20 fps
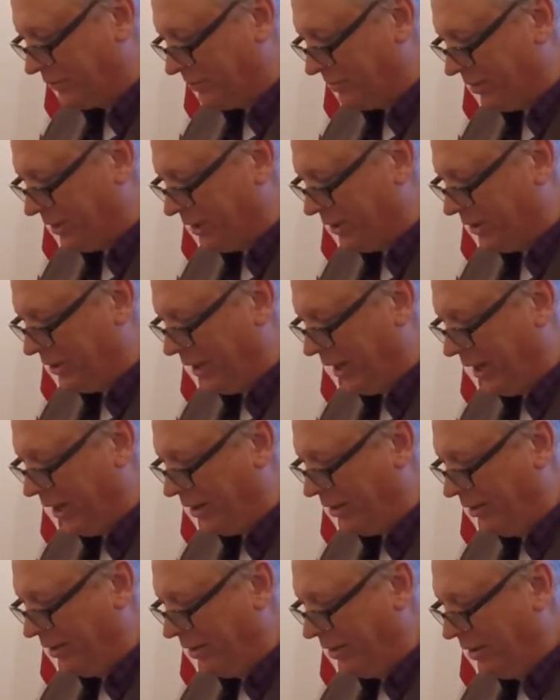from day to
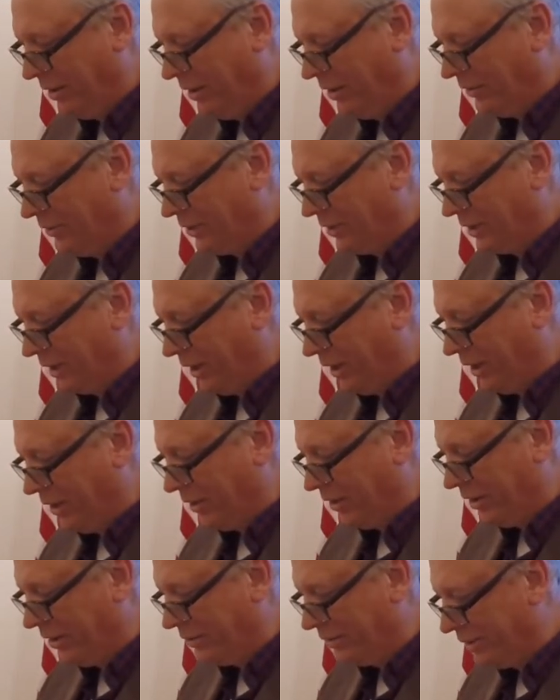day.
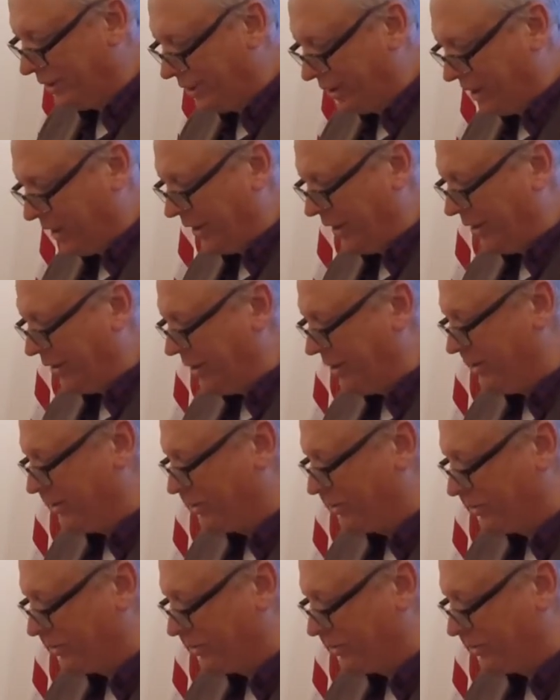Declare, declare his